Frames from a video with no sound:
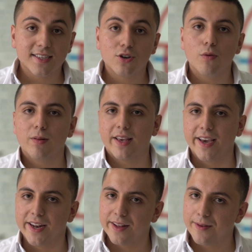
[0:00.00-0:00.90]
It is
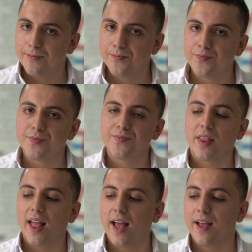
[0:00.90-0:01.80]
complicated.
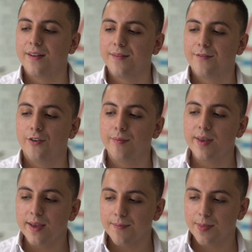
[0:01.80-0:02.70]

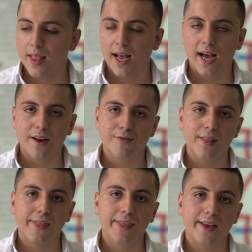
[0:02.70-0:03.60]
For me, I
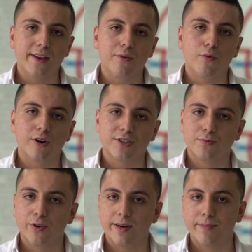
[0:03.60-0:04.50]
really think it
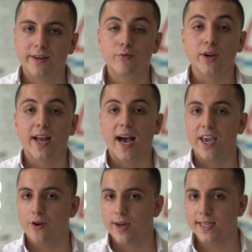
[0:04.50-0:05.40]
works better with
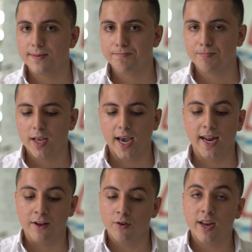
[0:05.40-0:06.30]
iOS.
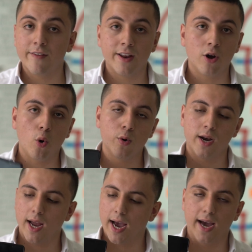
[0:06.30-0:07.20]
and I don't even
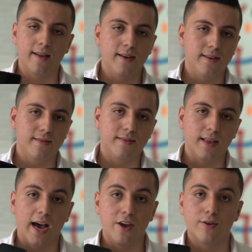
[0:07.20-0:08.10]
own an
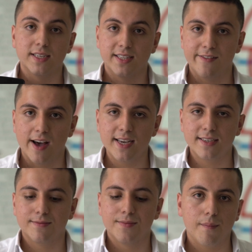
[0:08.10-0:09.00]
iOS
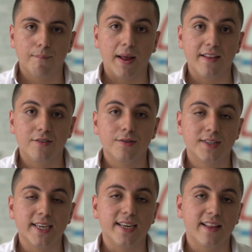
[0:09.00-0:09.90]
device, but I do
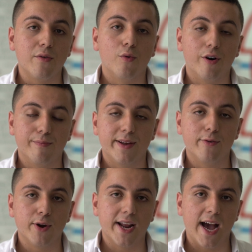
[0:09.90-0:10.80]
think they work better
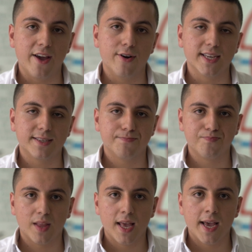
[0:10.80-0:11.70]
with iOS.
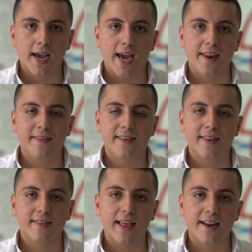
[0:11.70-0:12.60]
And
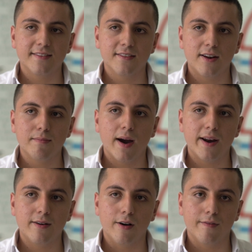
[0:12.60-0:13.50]
that is not a
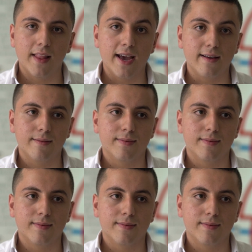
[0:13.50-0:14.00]
matter of like